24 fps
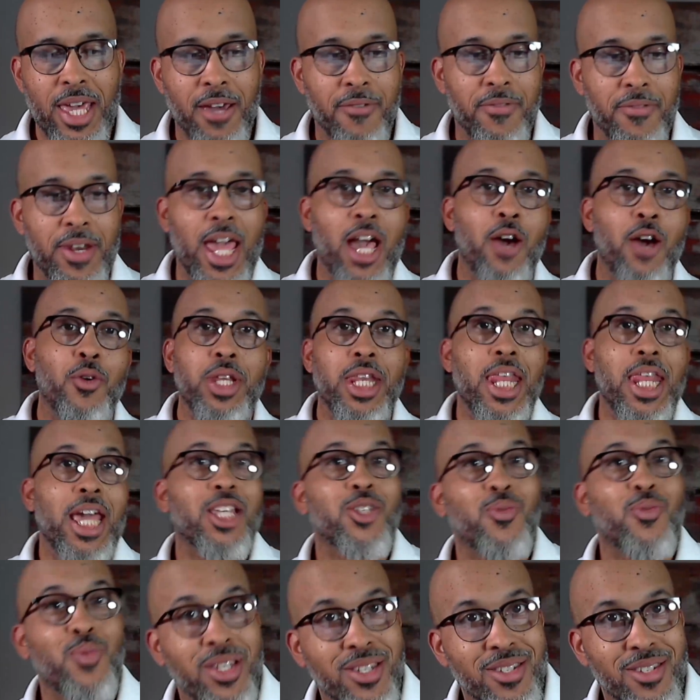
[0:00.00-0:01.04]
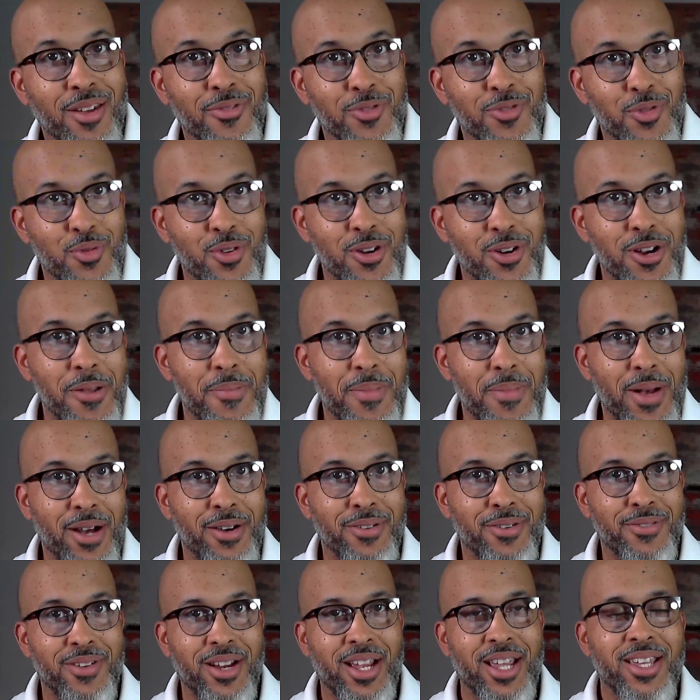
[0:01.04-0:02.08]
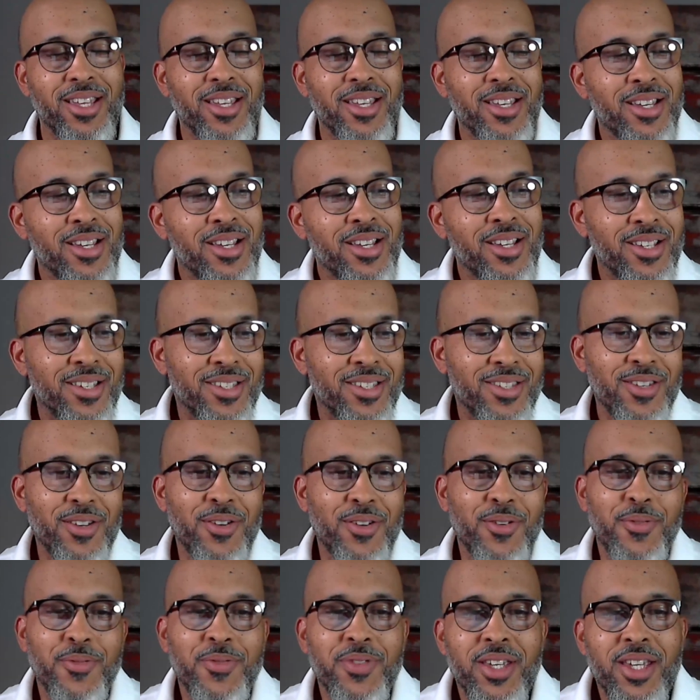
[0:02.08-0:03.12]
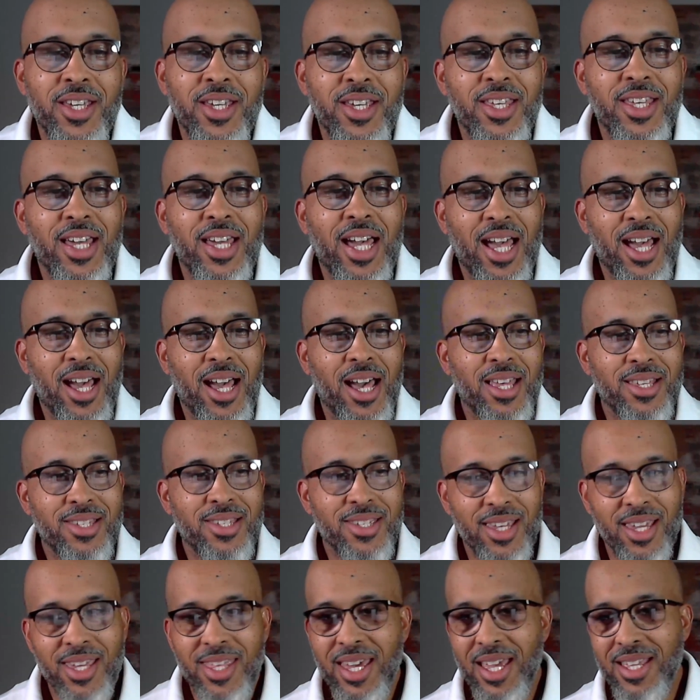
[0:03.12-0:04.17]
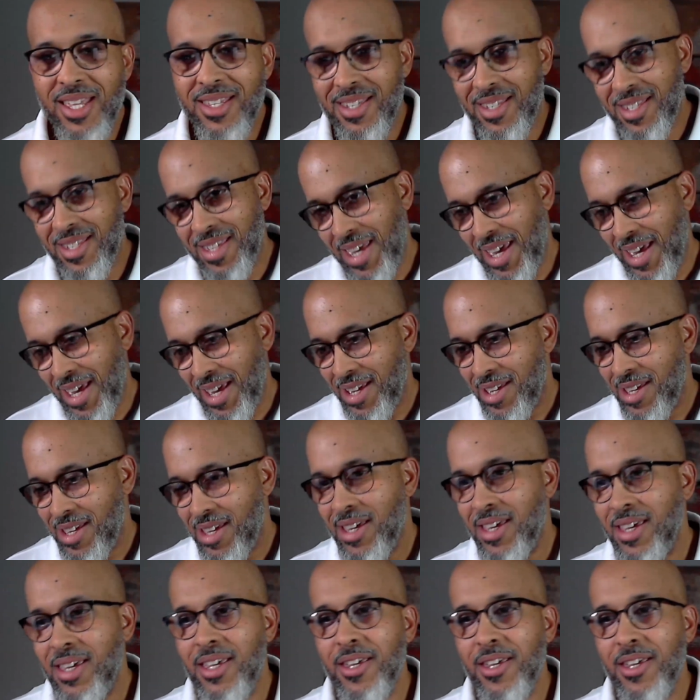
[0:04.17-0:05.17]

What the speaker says: and next week stuff to worry about, right? So I say that to say,